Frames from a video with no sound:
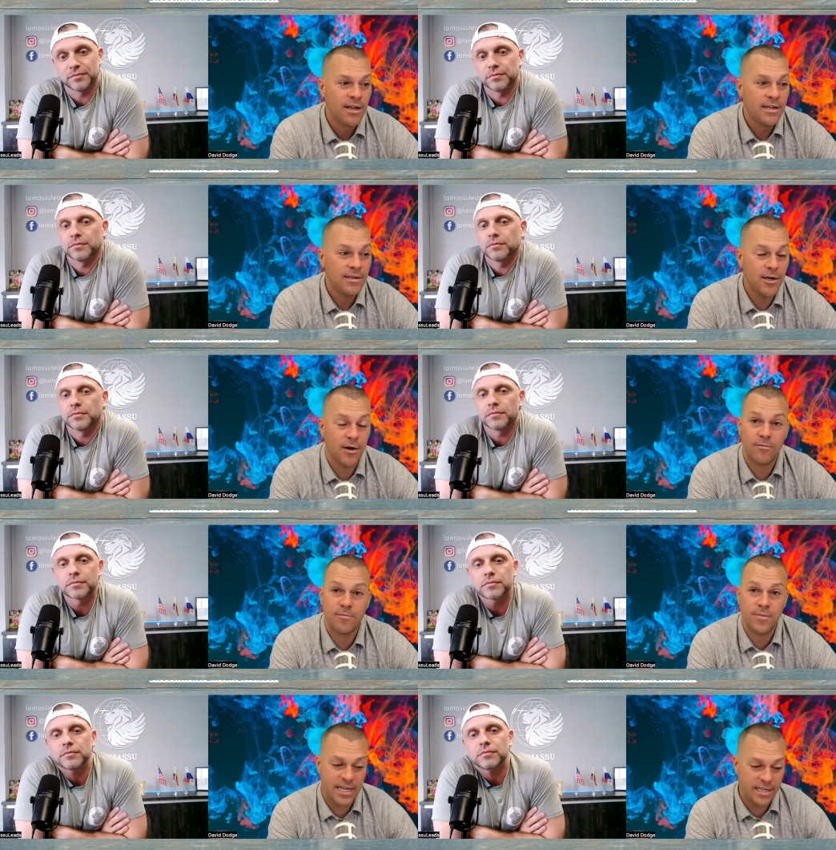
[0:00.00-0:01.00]
Speaker 1: you know,
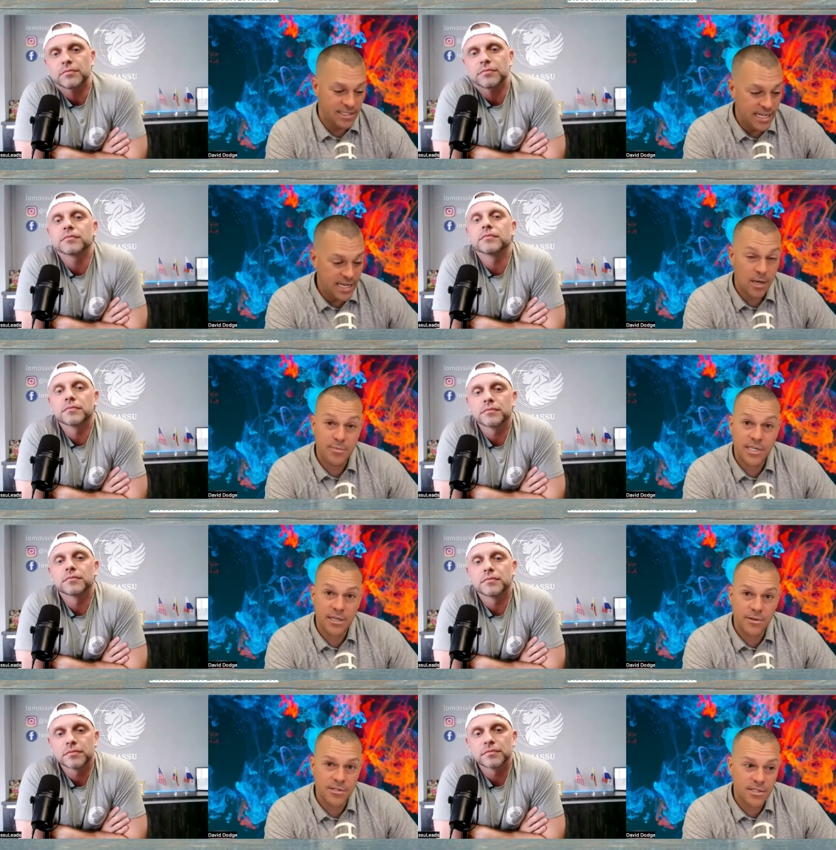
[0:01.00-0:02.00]
tee up
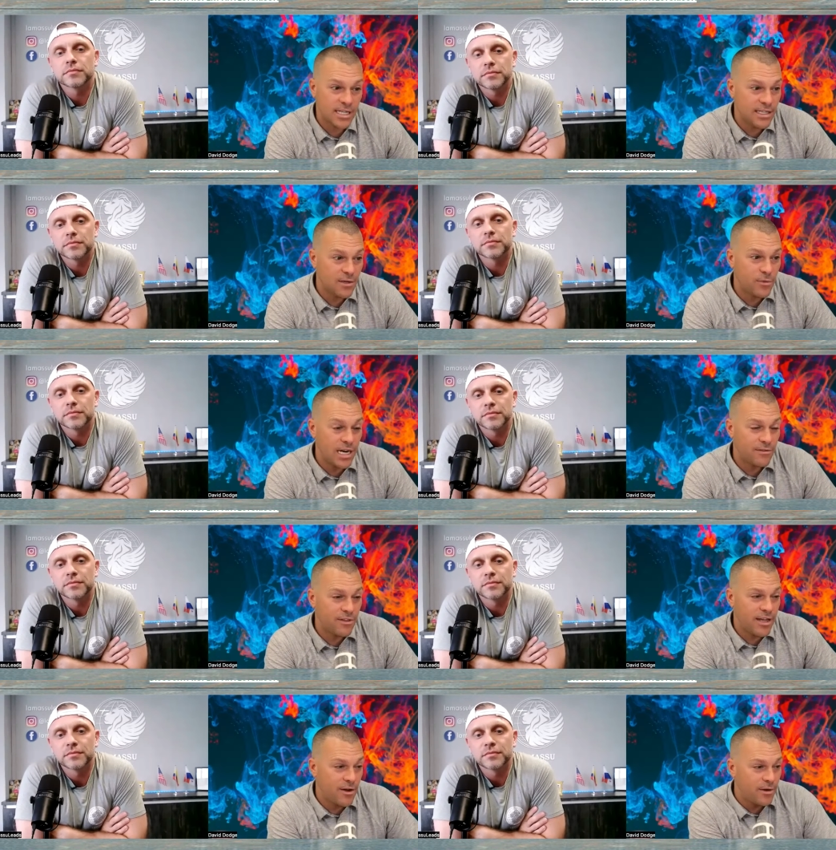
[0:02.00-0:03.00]
deals, and then whenever
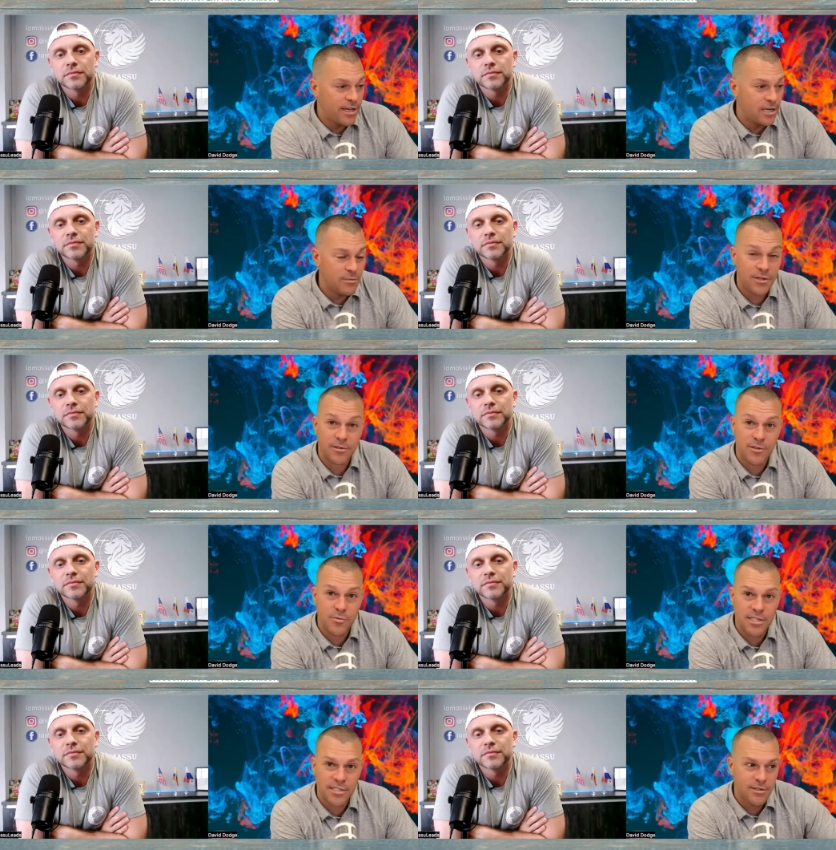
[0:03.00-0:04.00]
they go get them and they're too
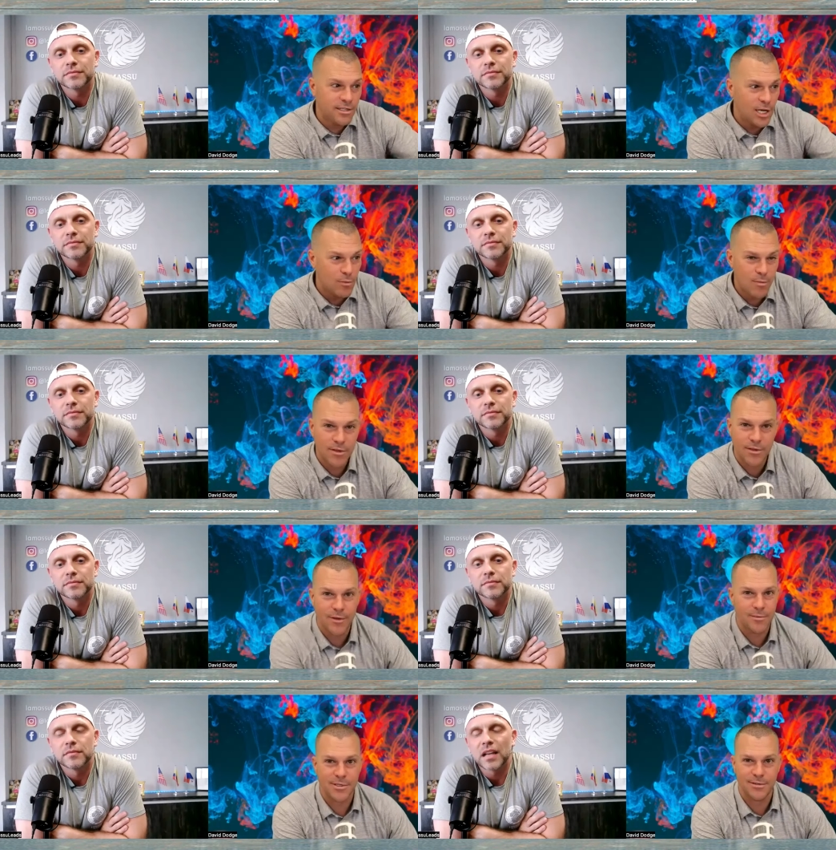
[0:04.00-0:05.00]
busy, you can help them
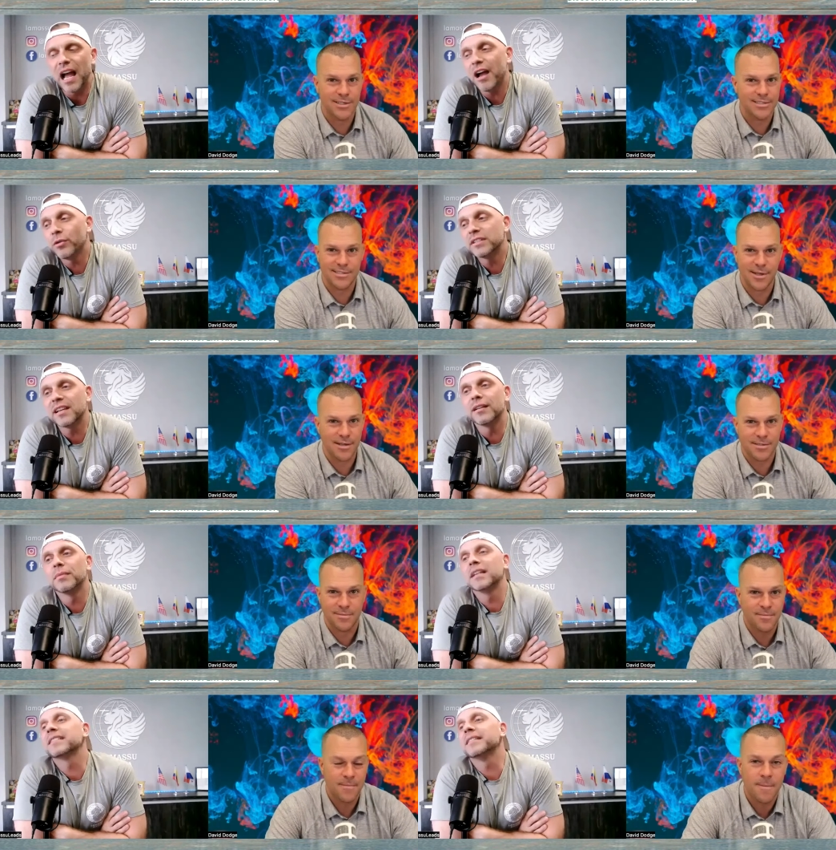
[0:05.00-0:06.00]
unload them too. I always awesome. tell
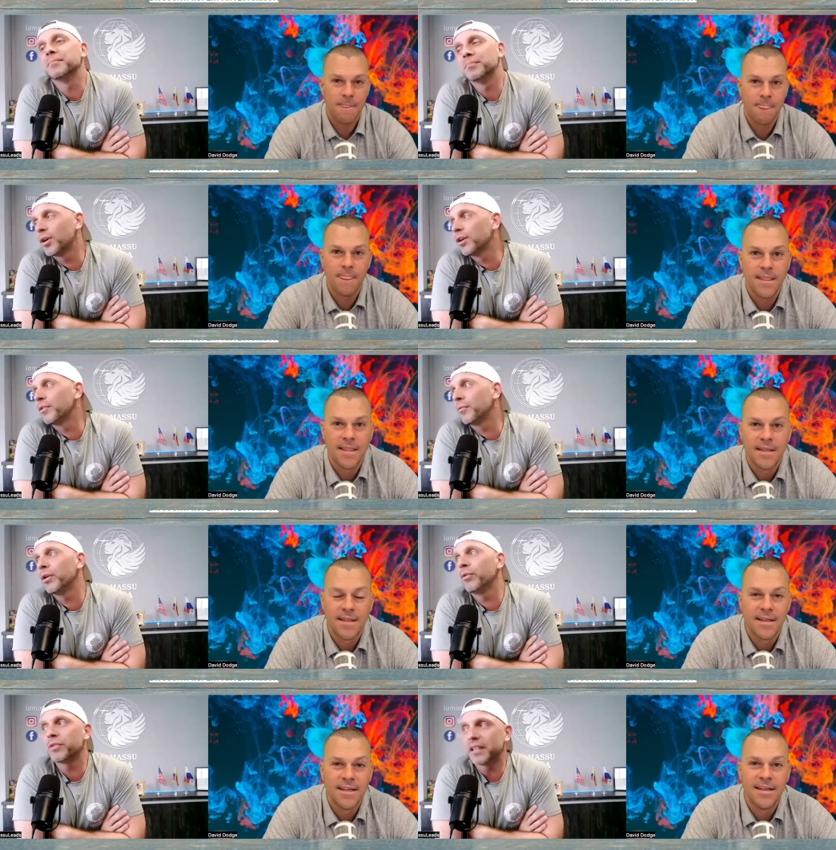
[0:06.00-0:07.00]
Speaker 2: them, listen, bro,
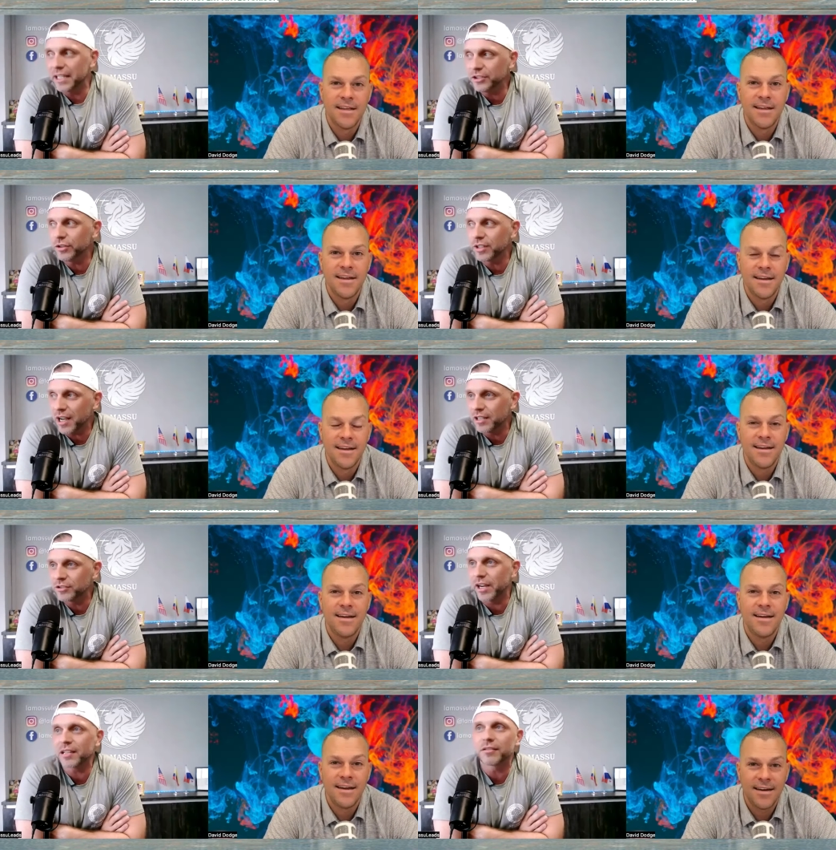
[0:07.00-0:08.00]
we'll get you the
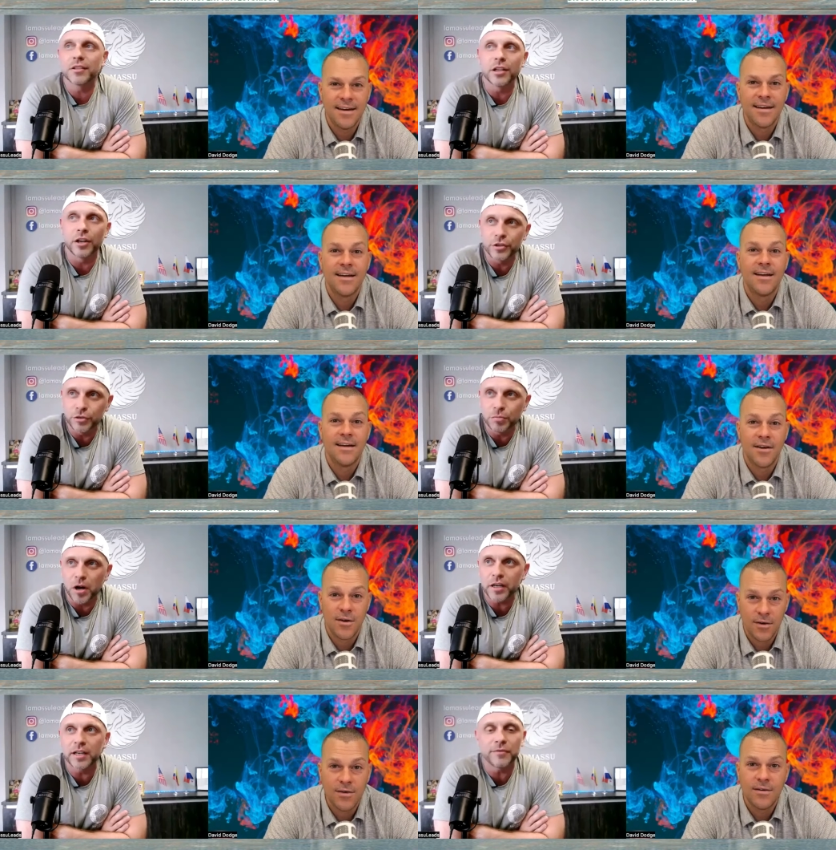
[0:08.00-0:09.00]
contract. You know, you
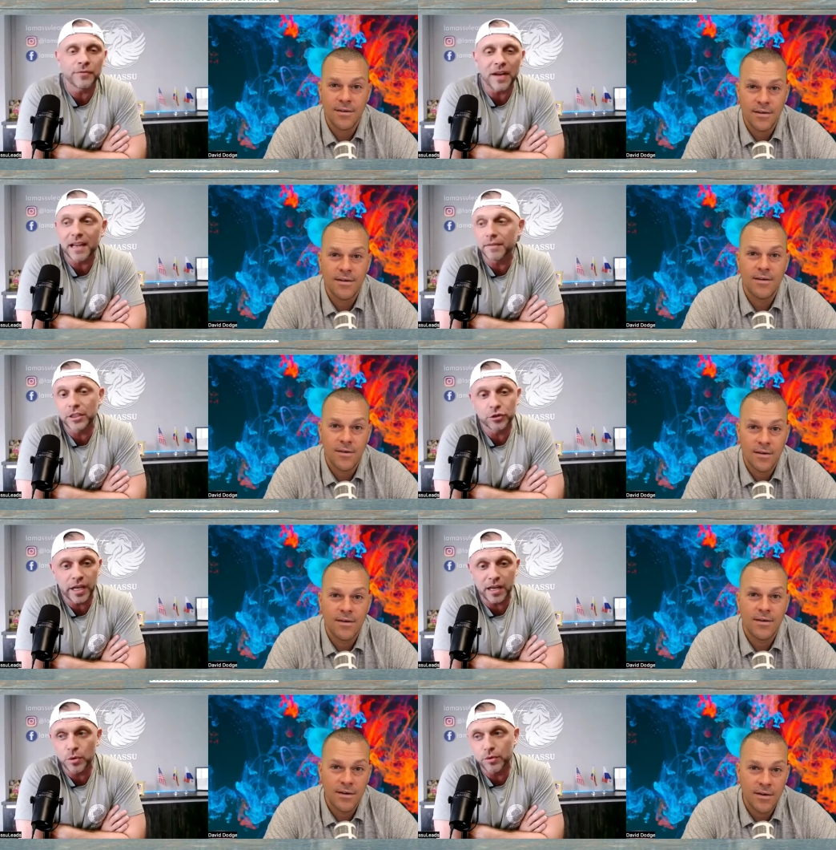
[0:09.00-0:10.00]
market it for five days. You
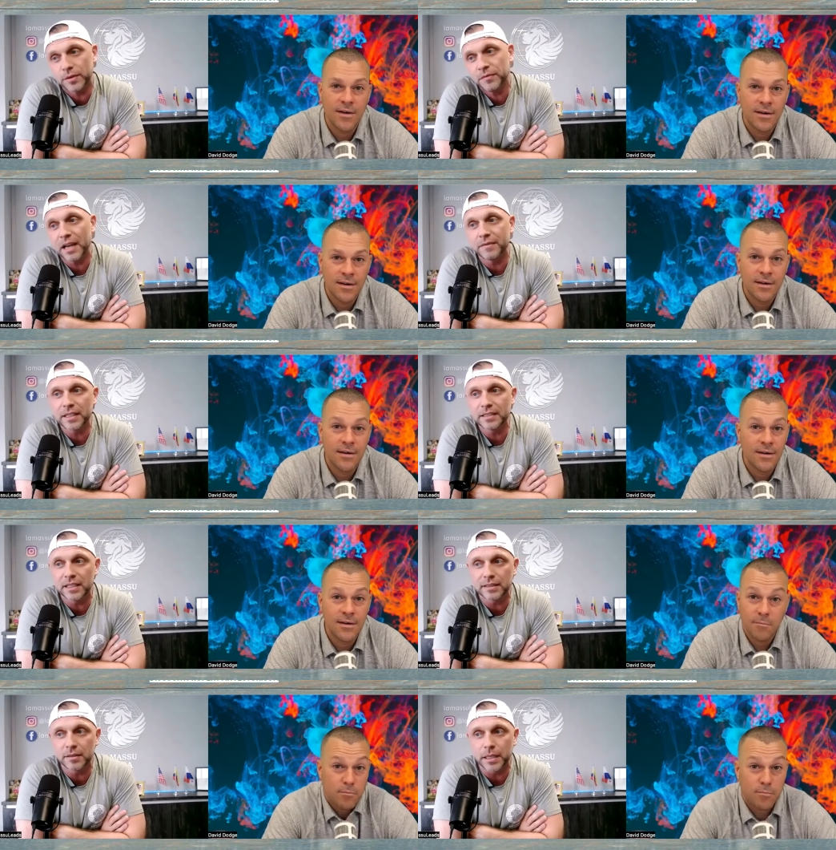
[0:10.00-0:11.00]
can't move it in five days.
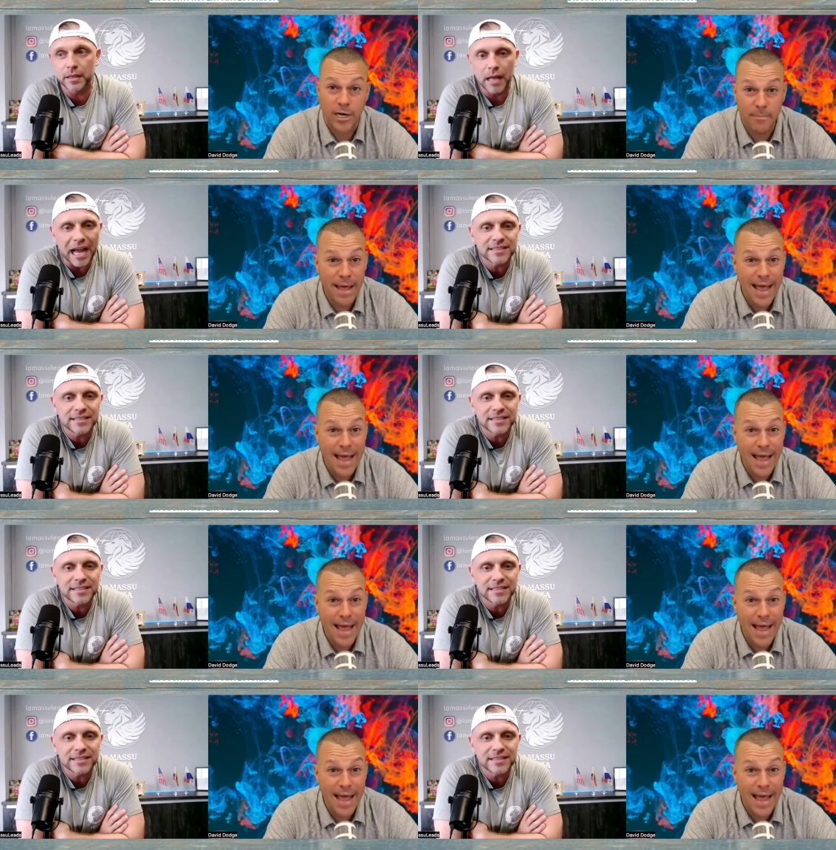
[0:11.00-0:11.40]
Send it to me. Bring it back. I